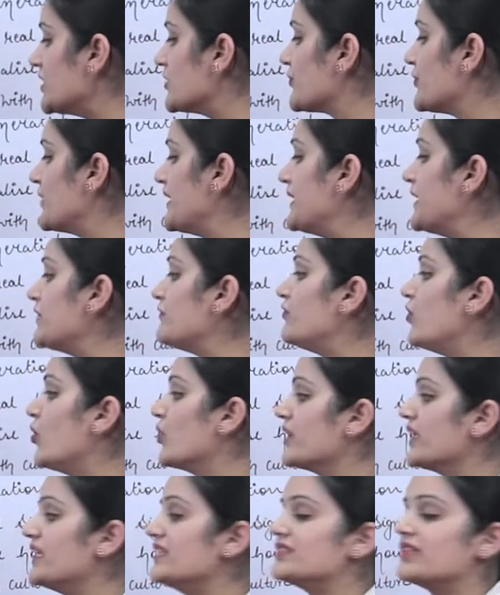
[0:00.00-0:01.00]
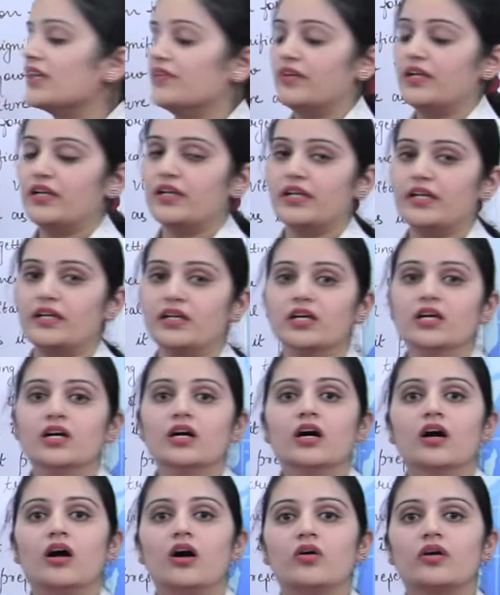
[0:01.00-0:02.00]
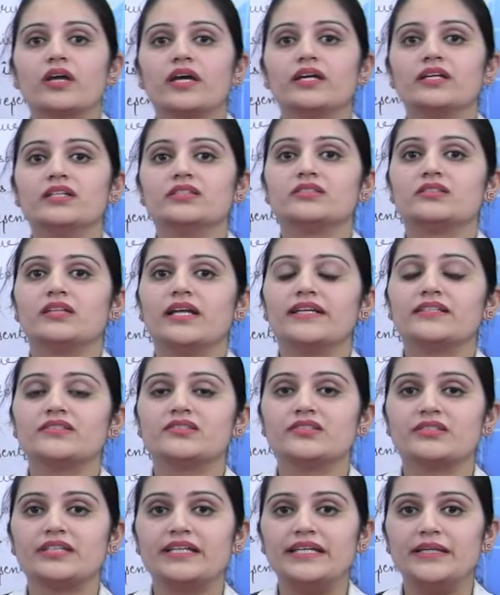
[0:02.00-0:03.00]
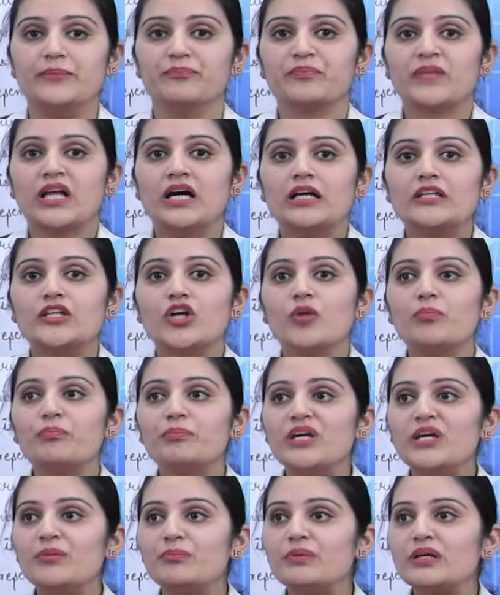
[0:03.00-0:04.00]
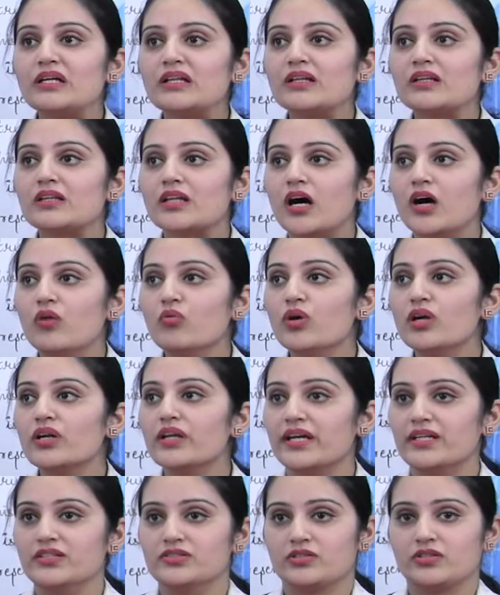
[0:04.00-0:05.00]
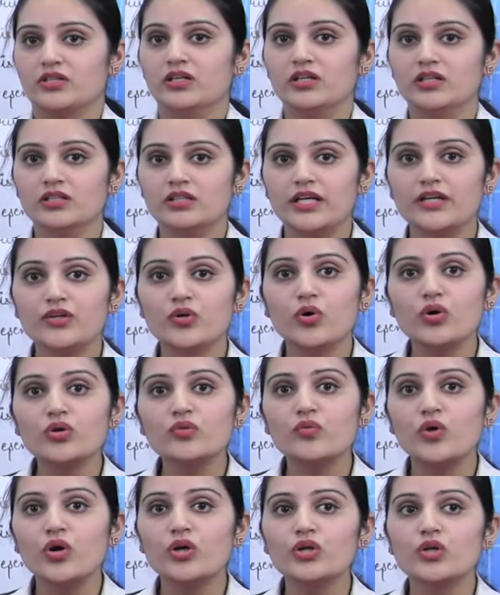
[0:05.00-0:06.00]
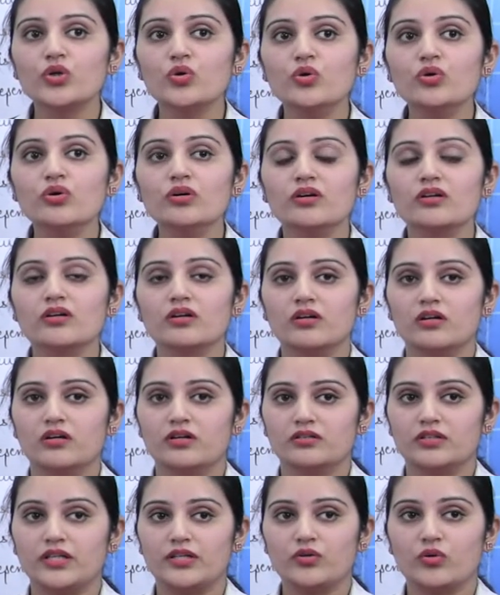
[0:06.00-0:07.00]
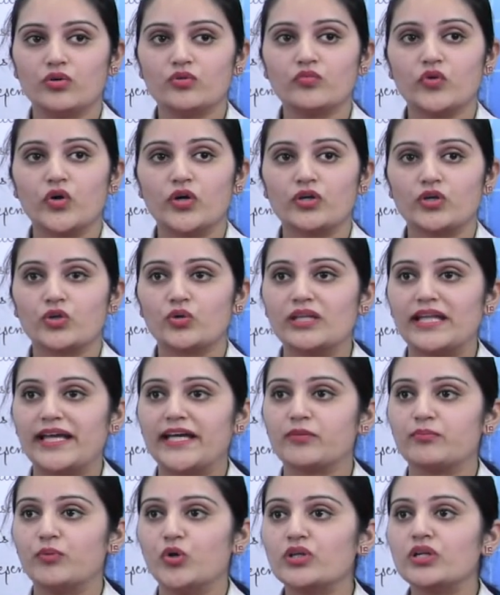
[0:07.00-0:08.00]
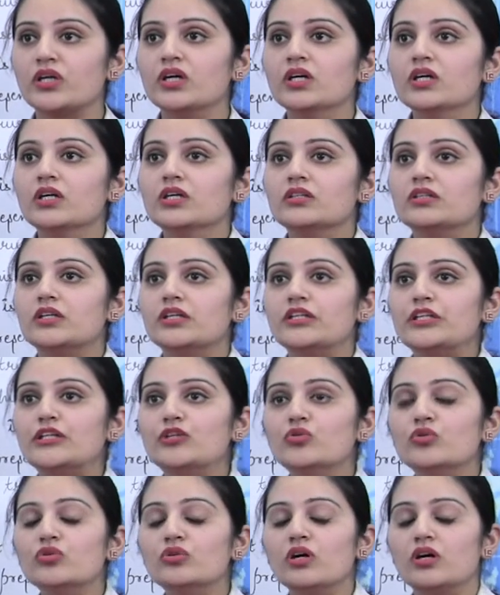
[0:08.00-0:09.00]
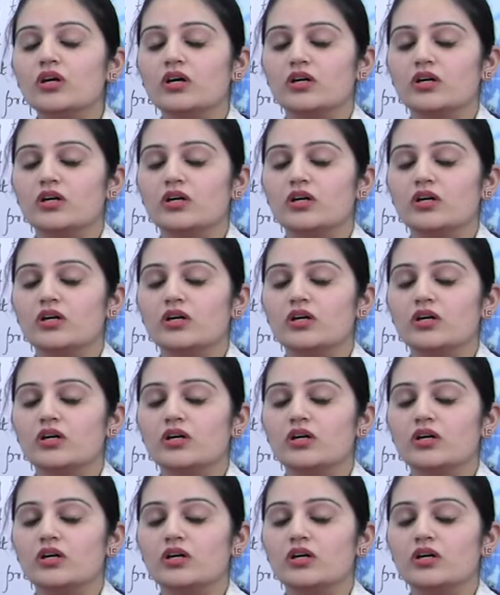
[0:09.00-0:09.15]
3D, 4D, 7D. Okay, it's like, see, now people nowadays, they don't want to like put the new